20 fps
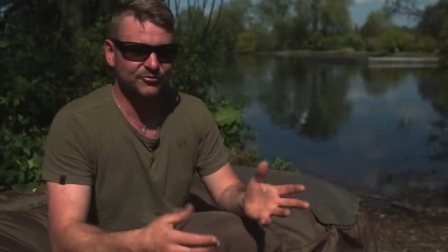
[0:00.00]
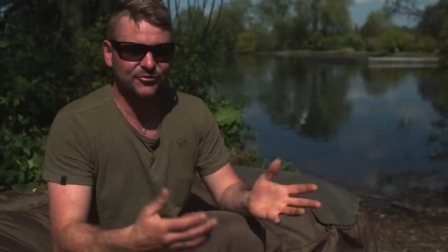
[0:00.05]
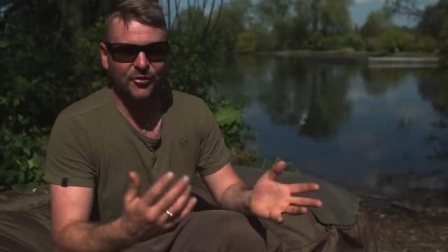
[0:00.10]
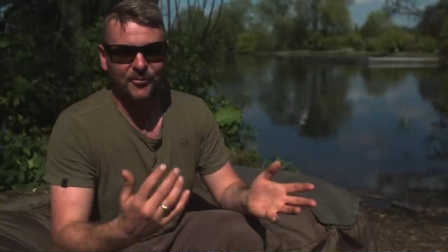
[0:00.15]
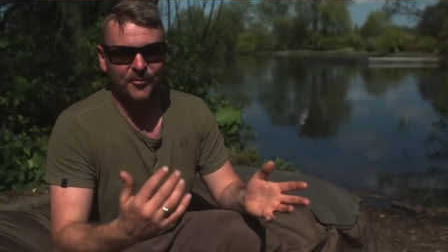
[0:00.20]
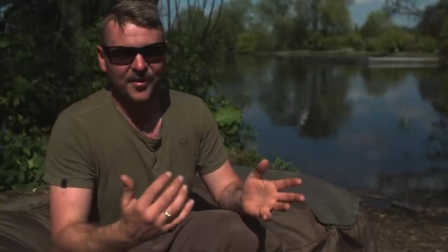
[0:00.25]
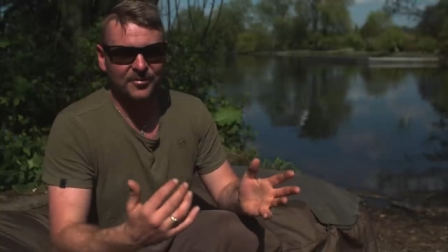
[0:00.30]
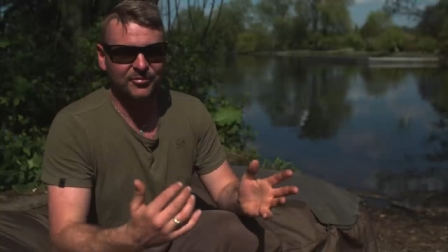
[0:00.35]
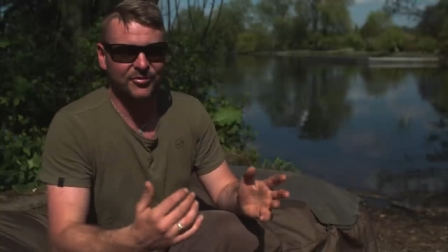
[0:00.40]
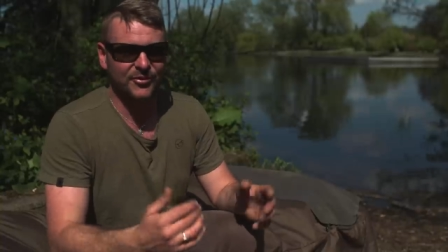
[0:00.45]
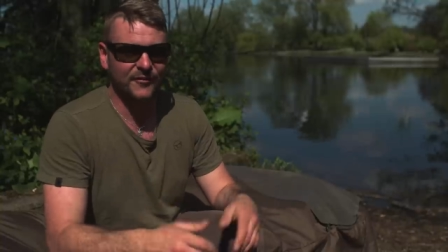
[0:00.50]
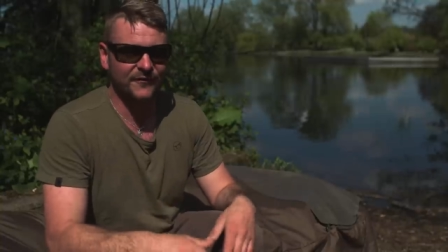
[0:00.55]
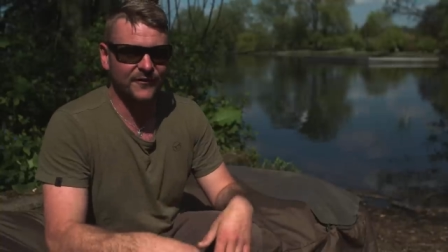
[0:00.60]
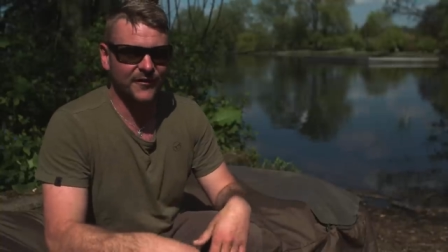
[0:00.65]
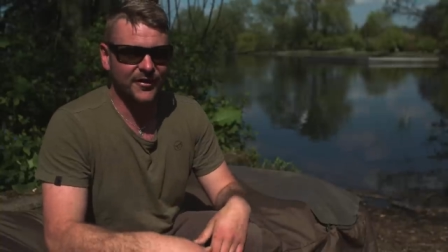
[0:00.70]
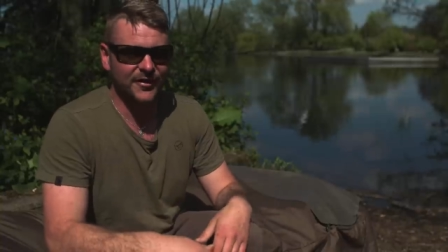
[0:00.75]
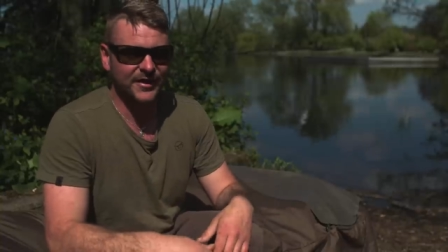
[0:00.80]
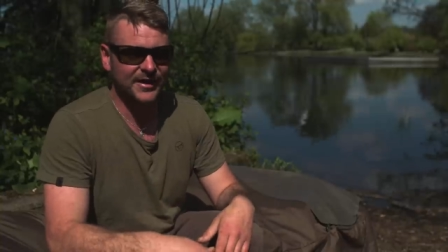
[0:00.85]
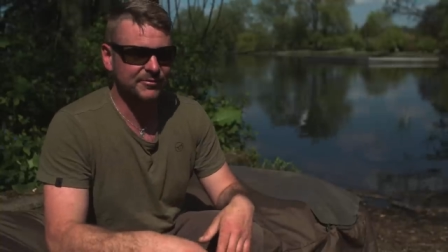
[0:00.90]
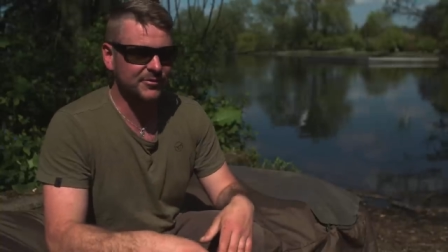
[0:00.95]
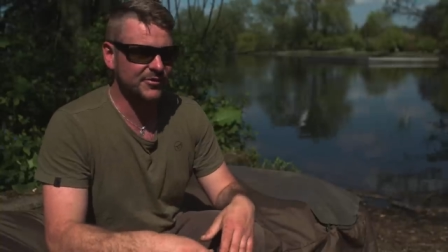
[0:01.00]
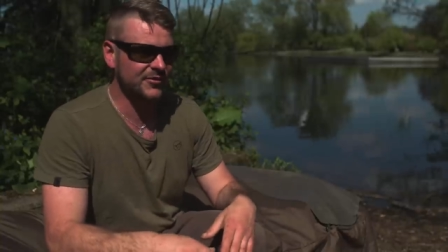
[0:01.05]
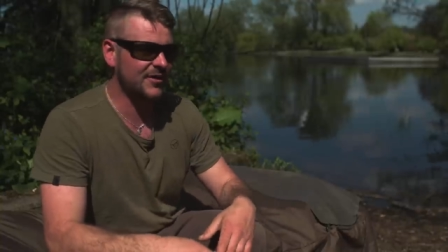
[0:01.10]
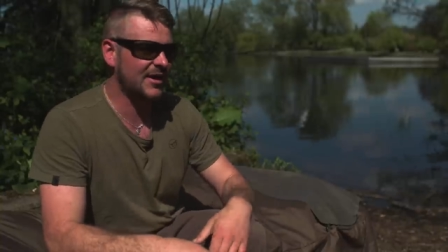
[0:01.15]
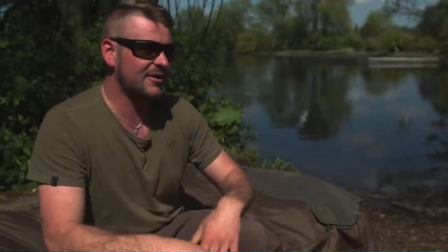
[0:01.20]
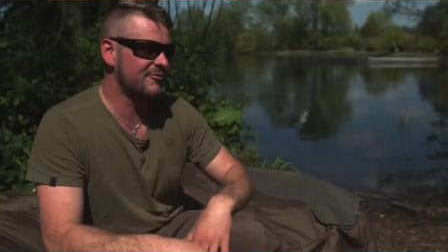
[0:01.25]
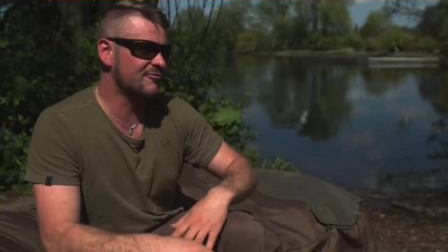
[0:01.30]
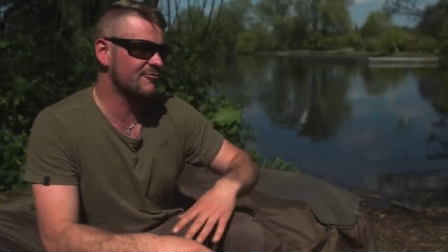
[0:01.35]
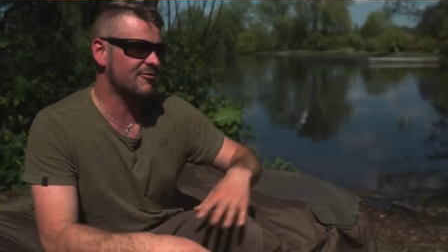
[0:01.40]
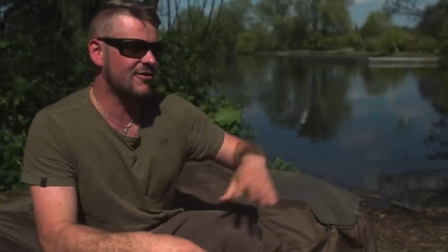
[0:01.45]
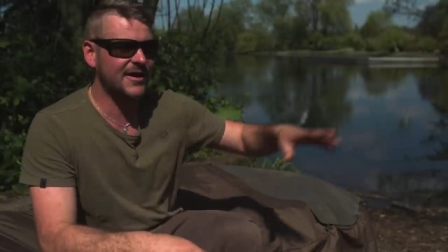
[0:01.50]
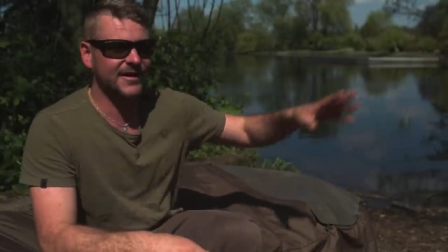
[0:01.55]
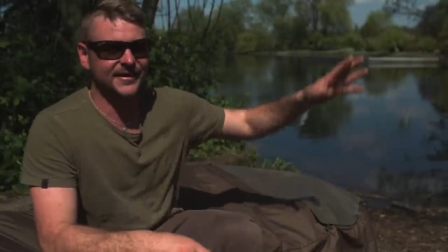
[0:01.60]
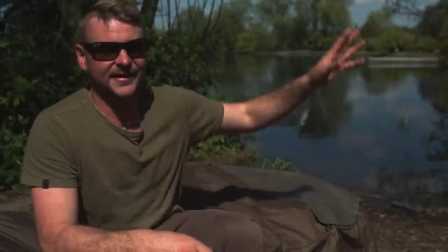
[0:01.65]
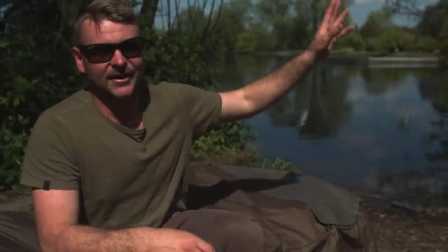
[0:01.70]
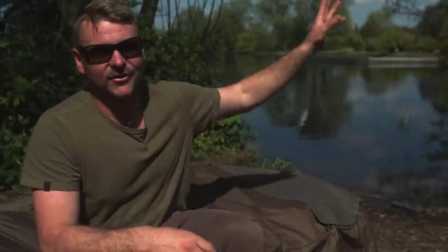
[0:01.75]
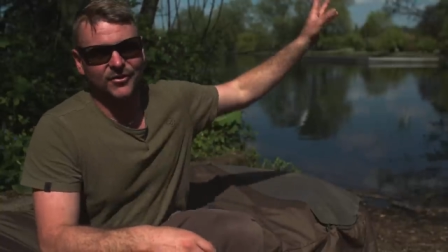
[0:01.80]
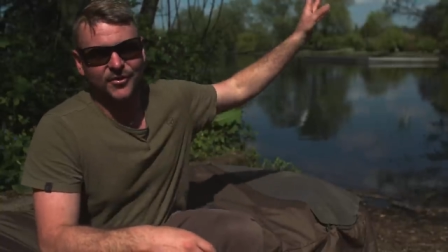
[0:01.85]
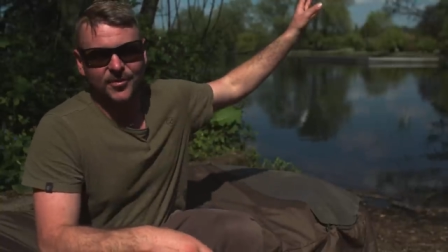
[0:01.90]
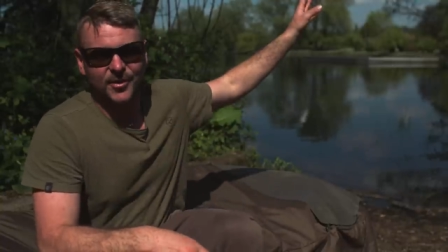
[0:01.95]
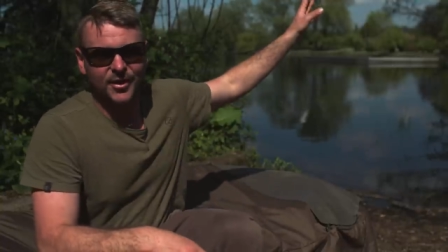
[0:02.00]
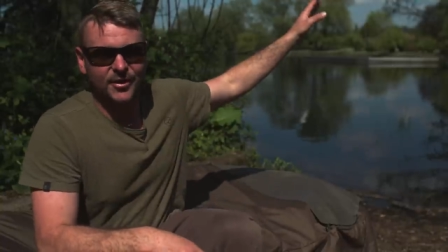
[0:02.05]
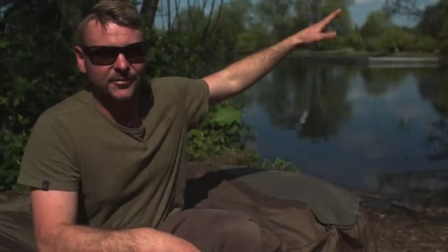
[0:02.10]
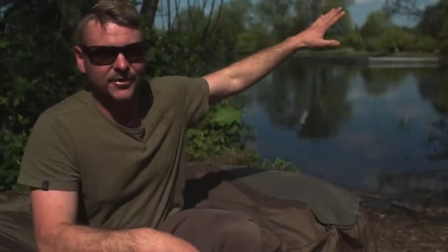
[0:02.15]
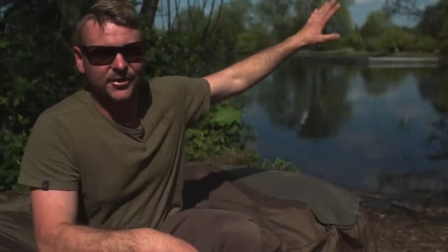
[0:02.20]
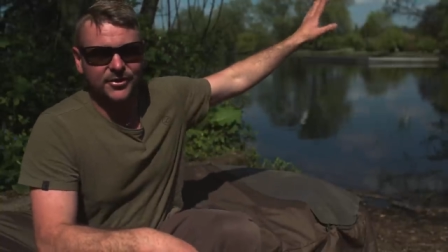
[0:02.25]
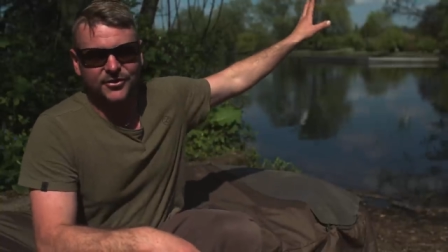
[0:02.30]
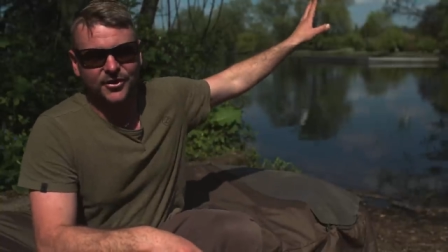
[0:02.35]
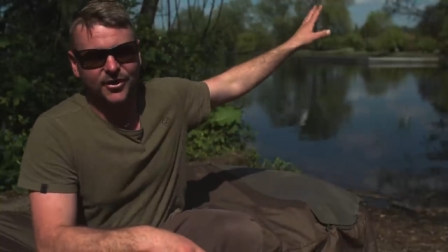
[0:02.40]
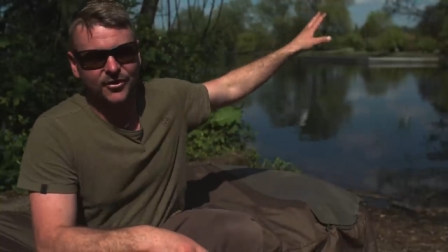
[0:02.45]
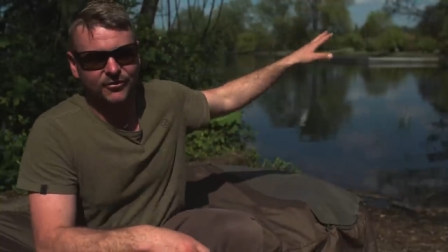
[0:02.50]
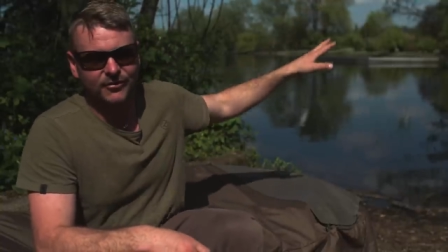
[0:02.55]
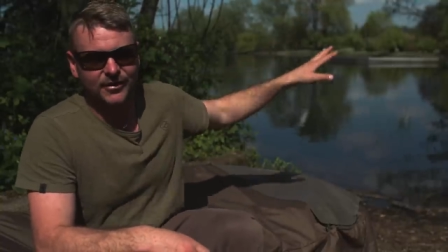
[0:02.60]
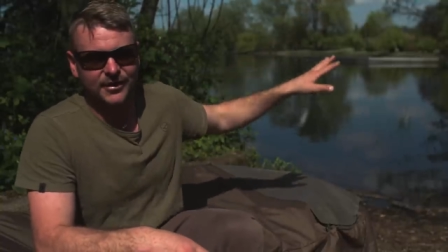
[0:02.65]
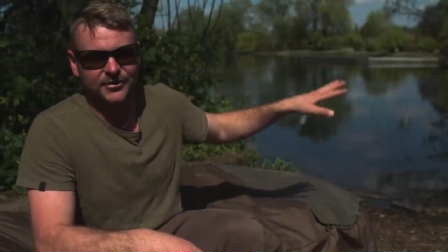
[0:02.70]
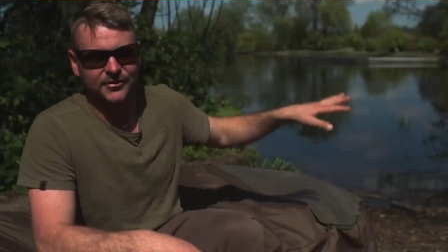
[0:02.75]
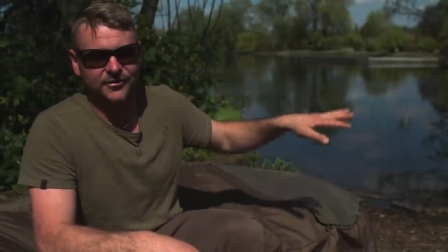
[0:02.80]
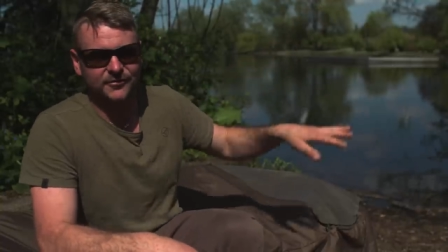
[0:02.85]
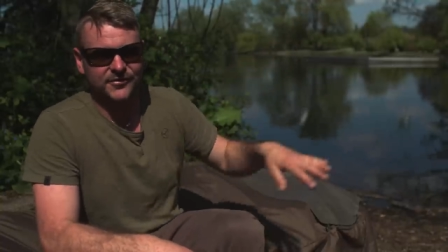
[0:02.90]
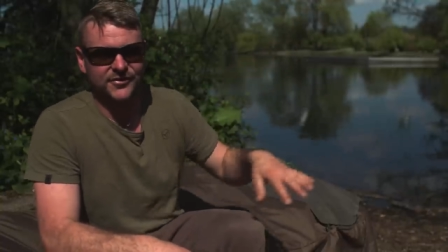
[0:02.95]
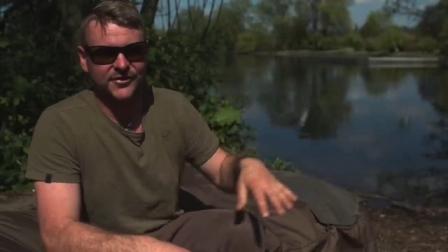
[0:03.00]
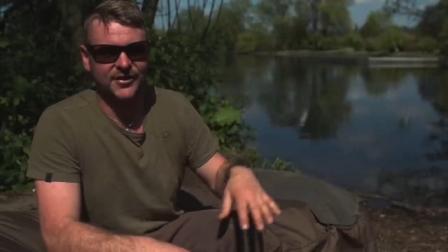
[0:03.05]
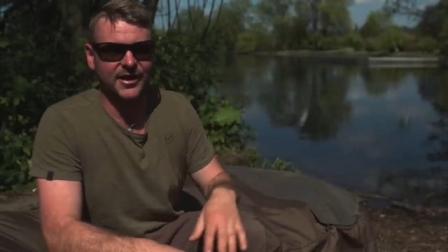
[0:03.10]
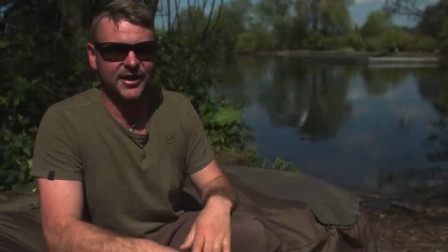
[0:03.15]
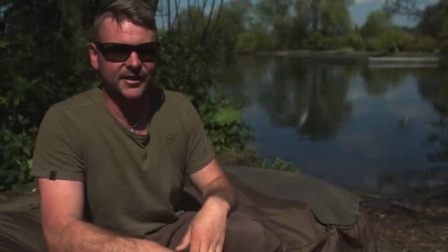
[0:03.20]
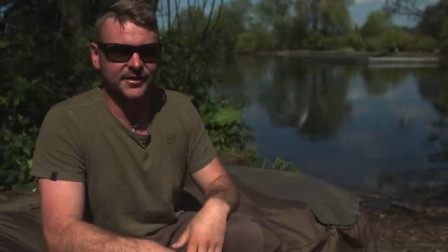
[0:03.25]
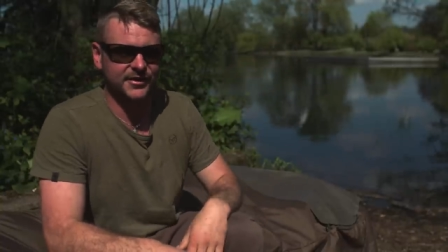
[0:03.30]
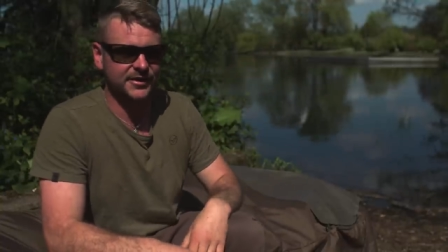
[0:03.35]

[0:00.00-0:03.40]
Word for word: Run me brother. He was like right down the bottom of the dog like the other side,